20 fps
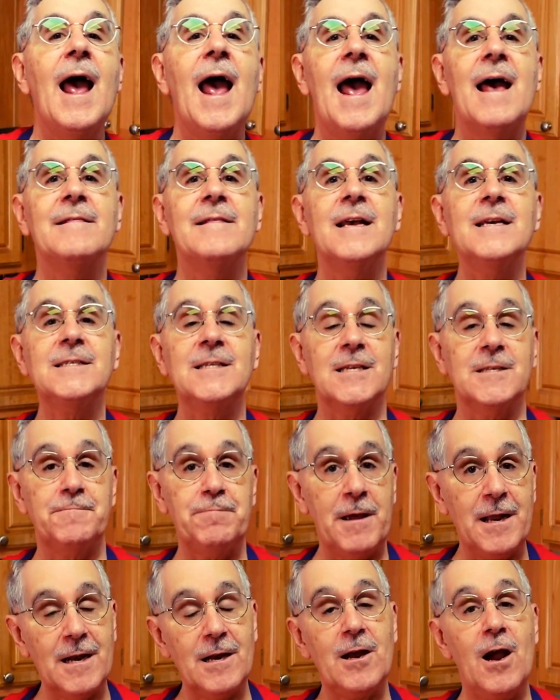And this is
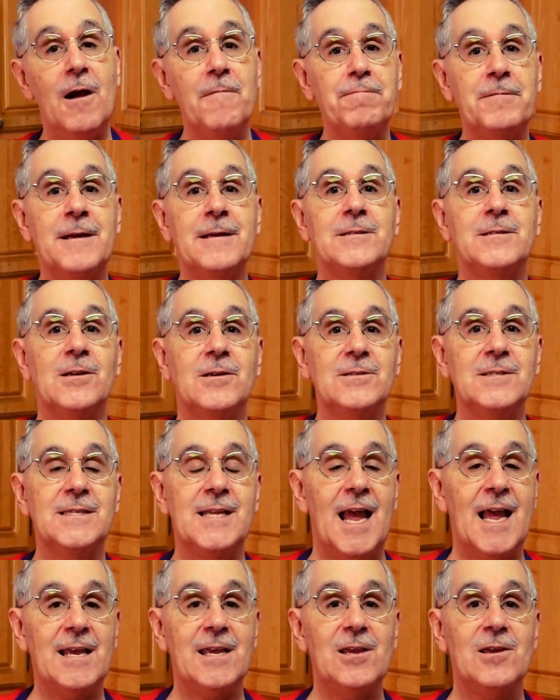Peter Carpizzos
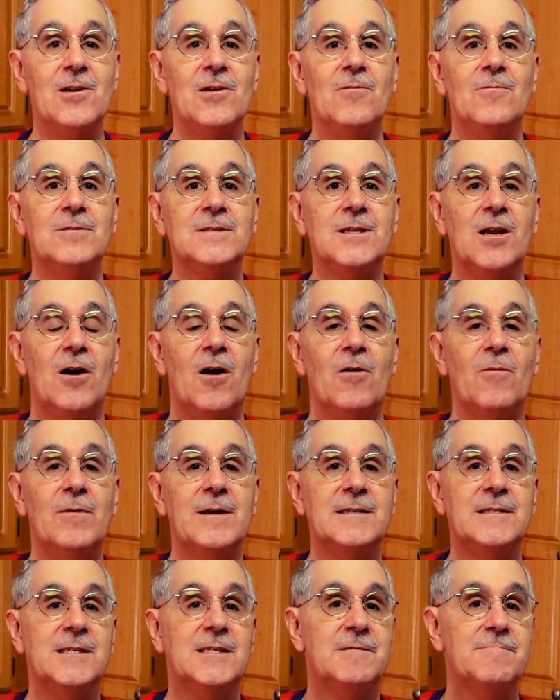thanking you as
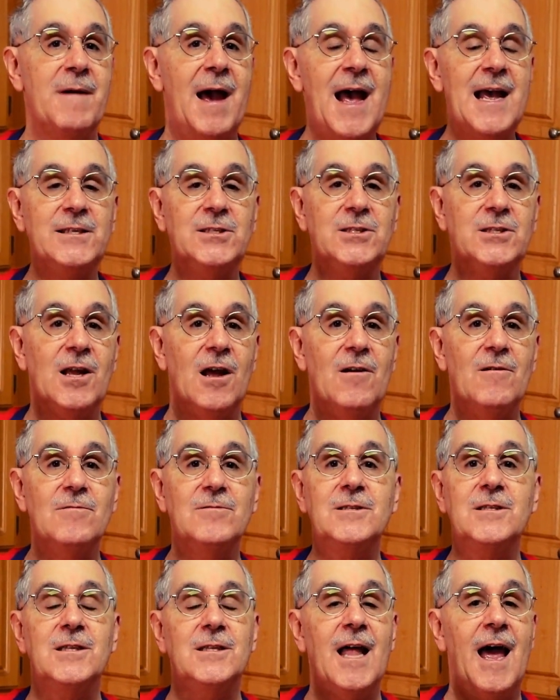always. Smash
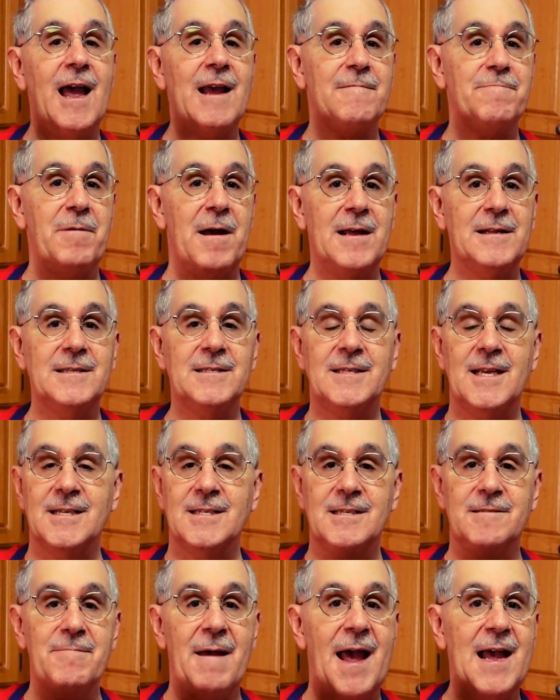those like buttons
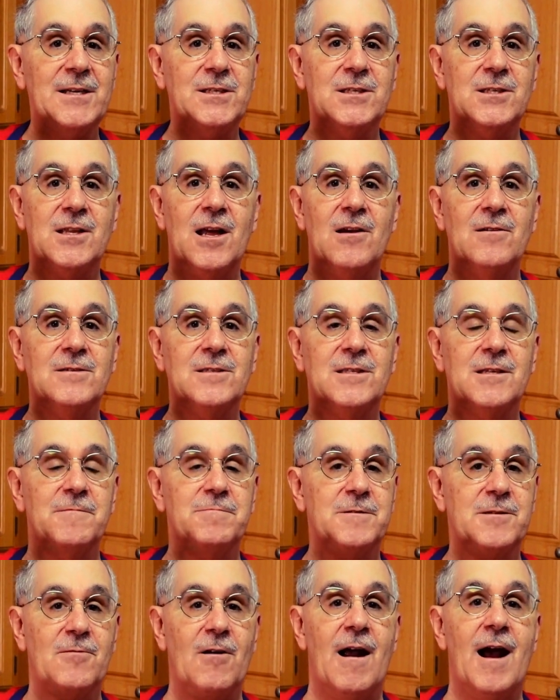and smash those
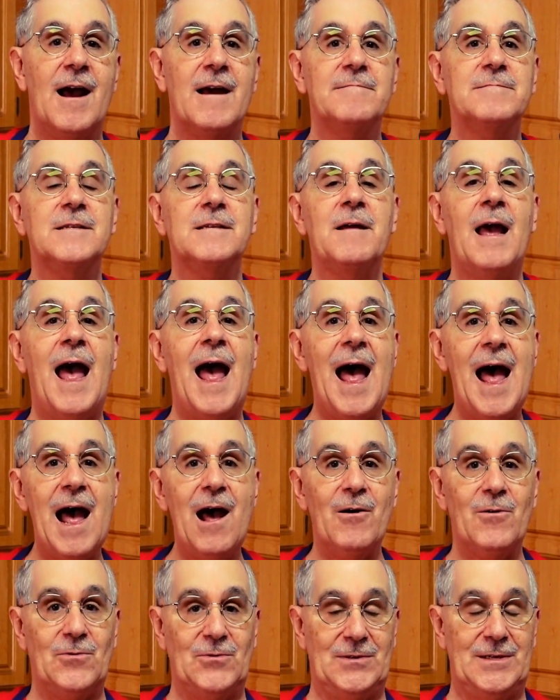subscribes.
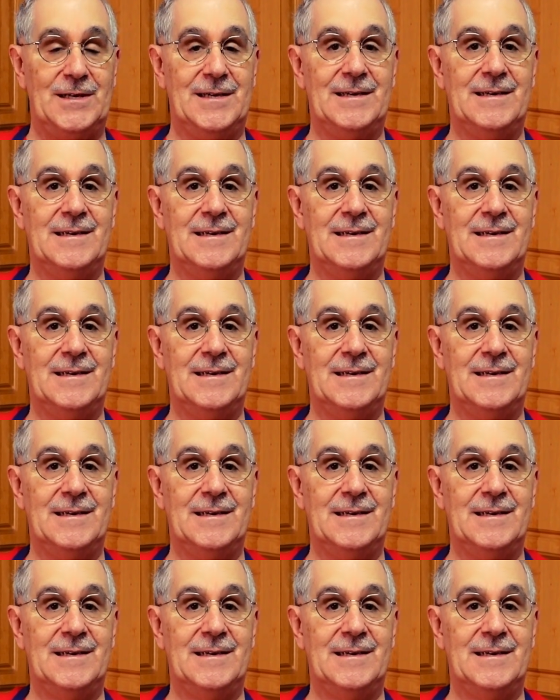Out!